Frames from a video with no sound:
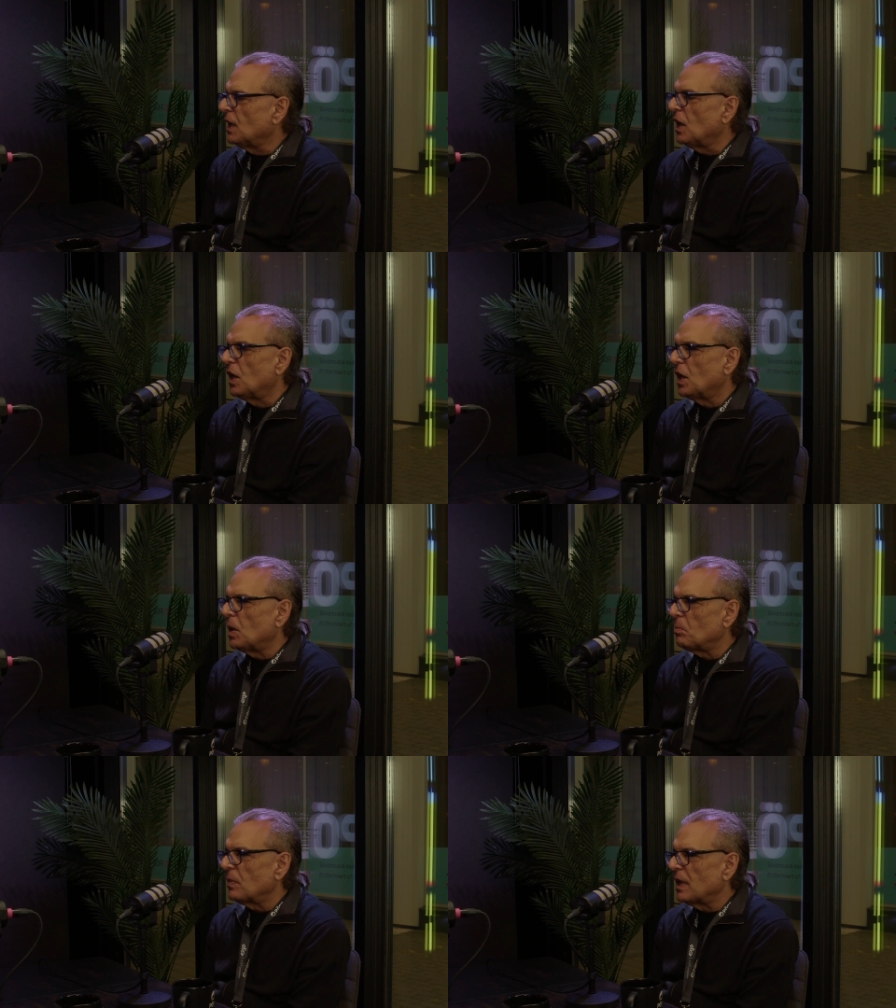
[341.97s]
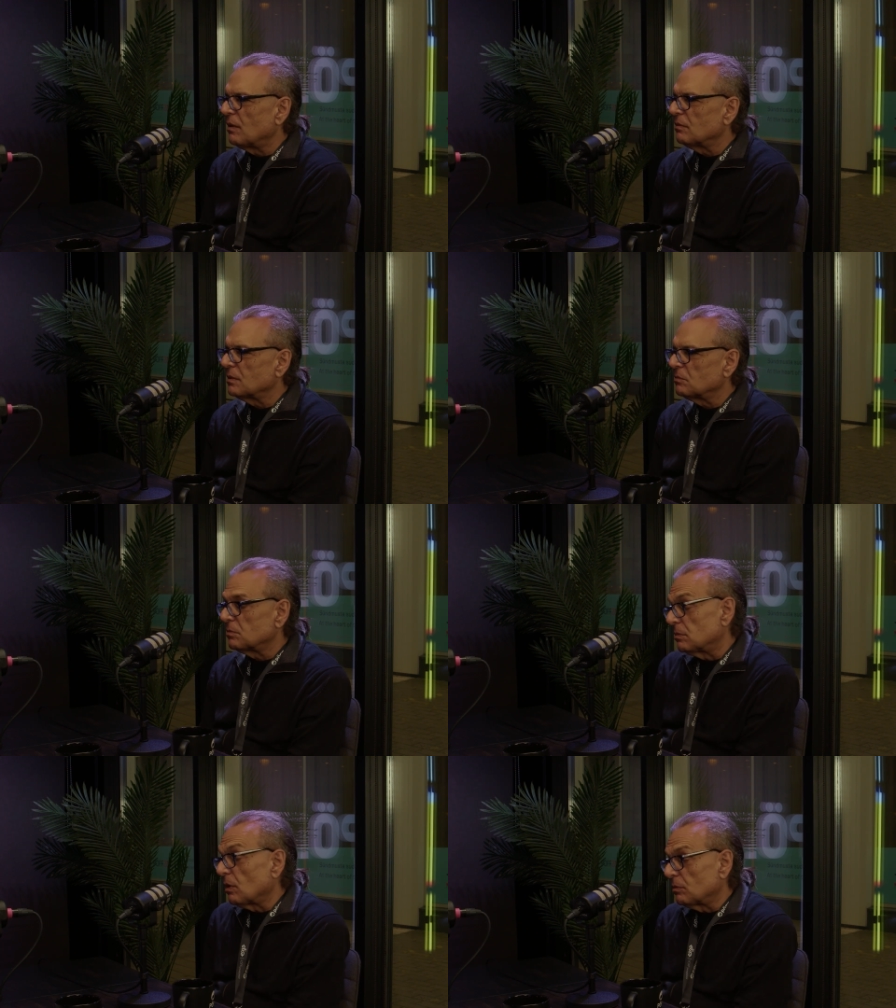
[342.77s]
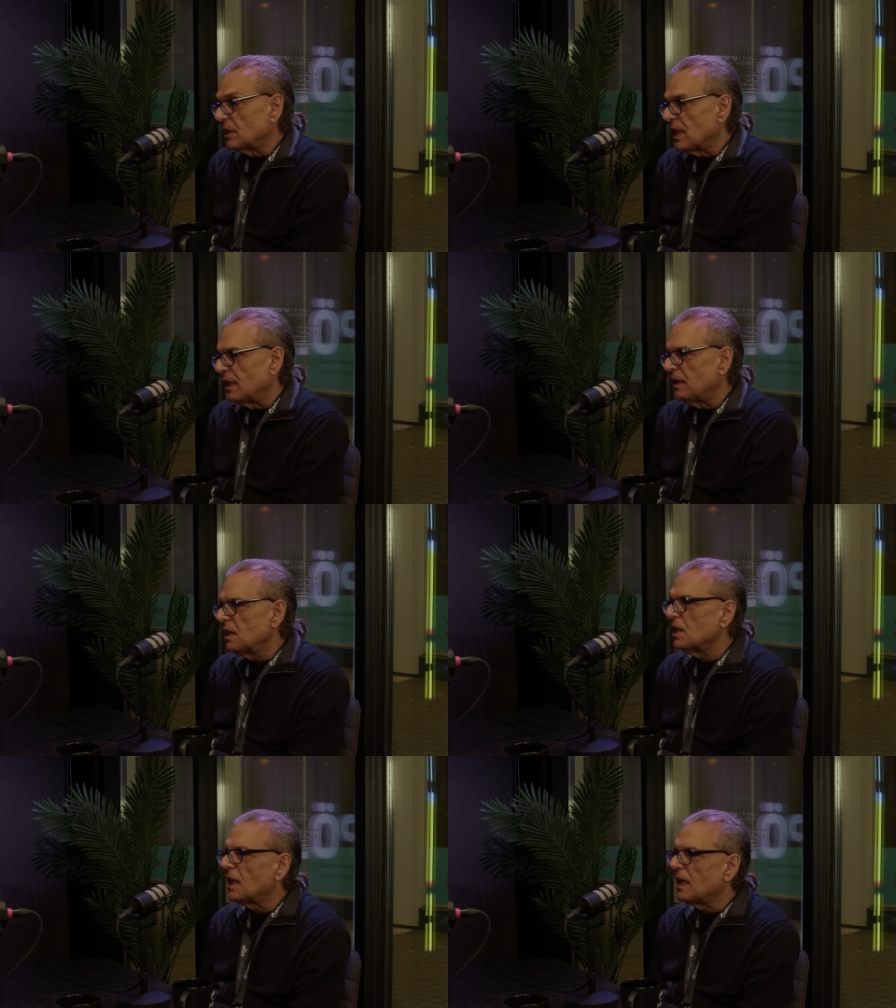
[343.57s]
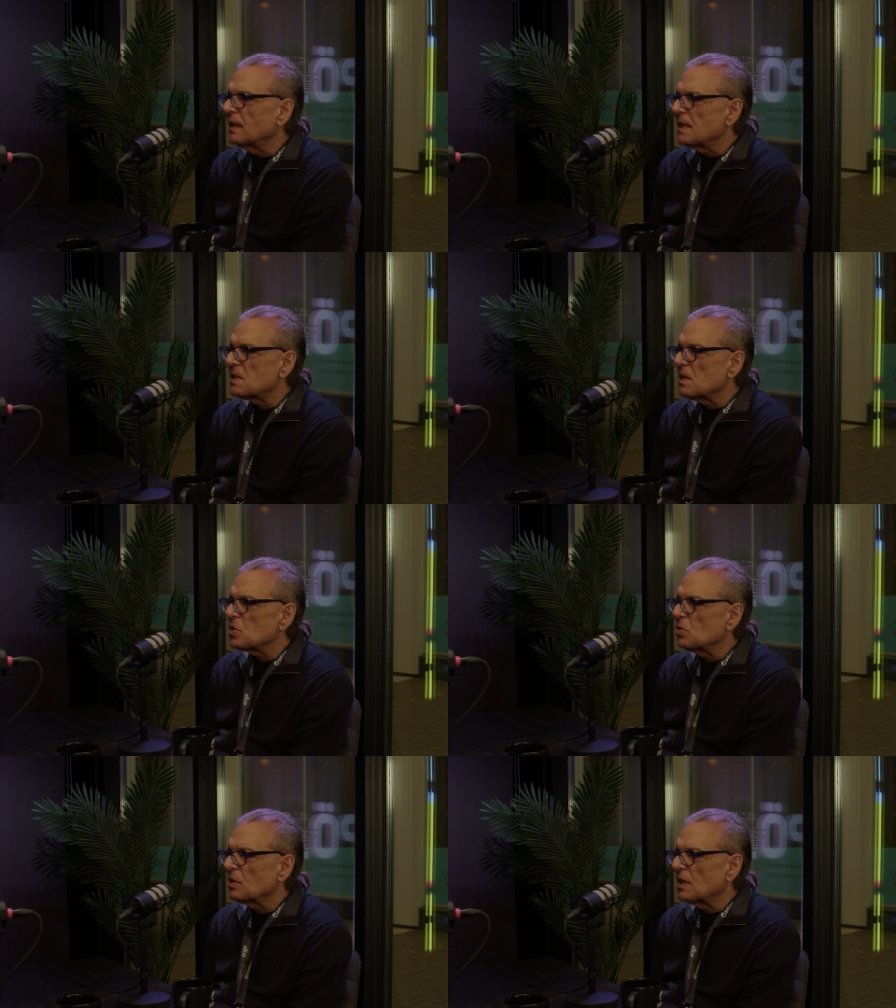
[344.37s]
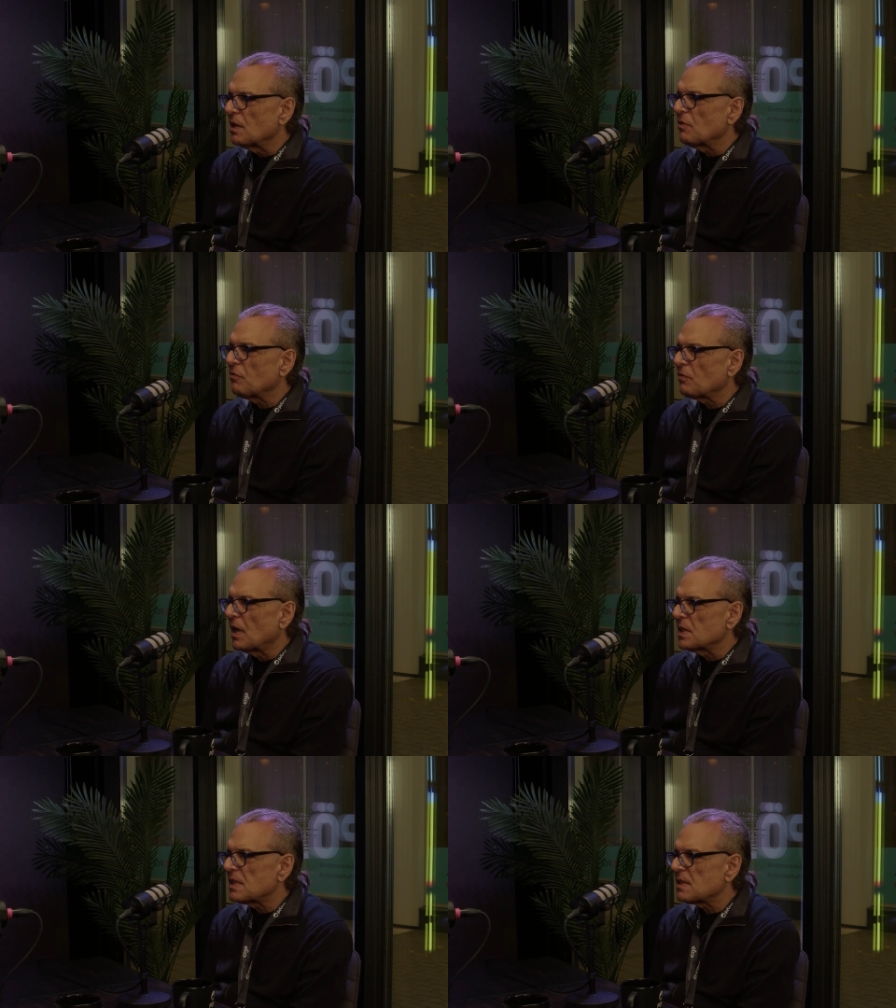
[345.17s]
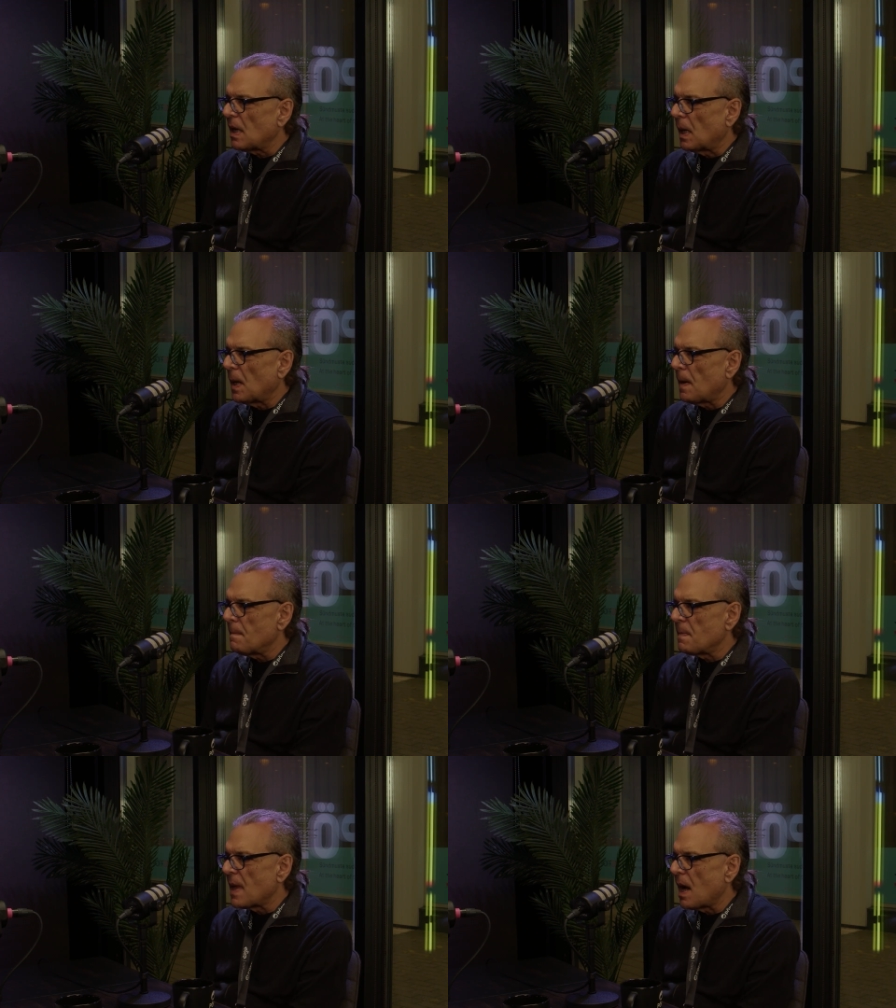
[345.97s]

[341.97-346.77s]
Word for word: Um, the idea, at least, is to give us um,